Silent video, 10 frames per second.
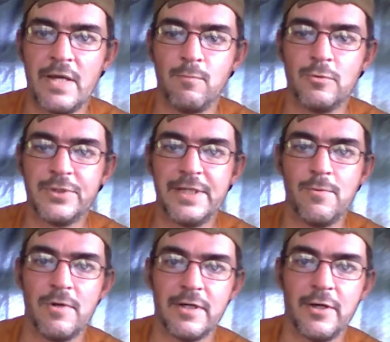and we'll see
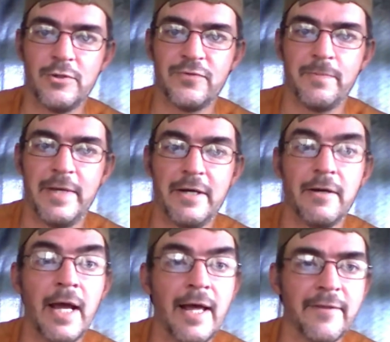where it goes from there.
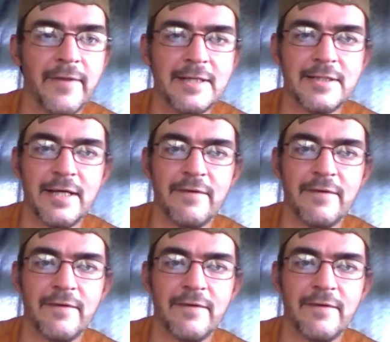Thanks